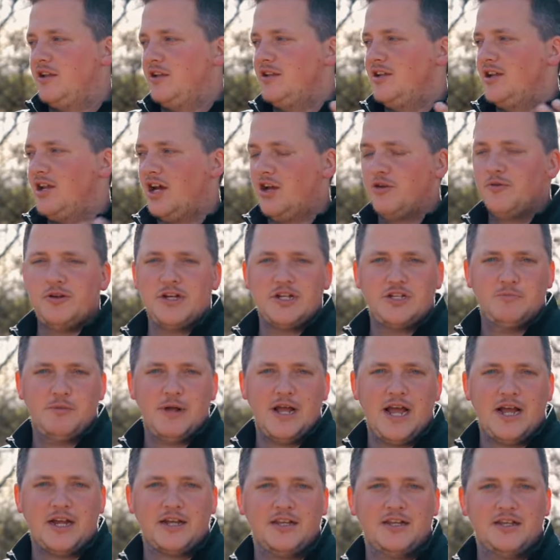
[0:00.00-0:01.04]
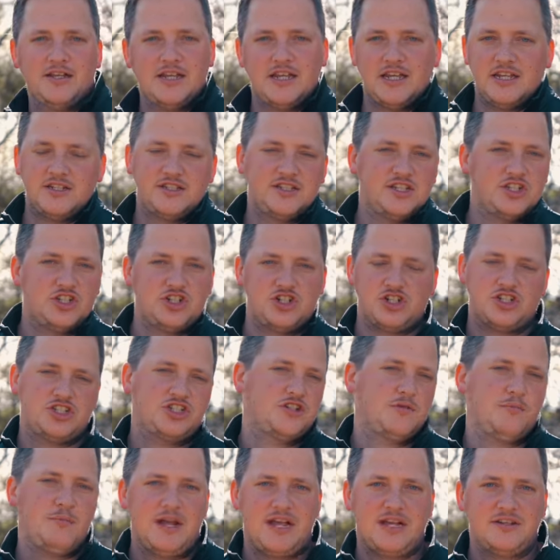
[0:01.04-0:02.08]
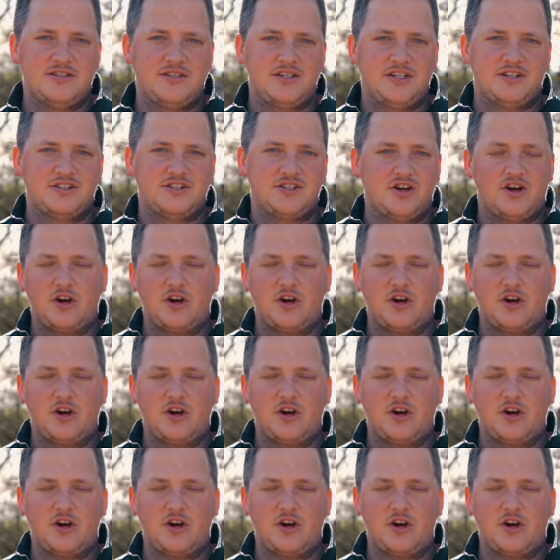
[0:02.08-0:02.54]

non-Reachback, is this just semantics?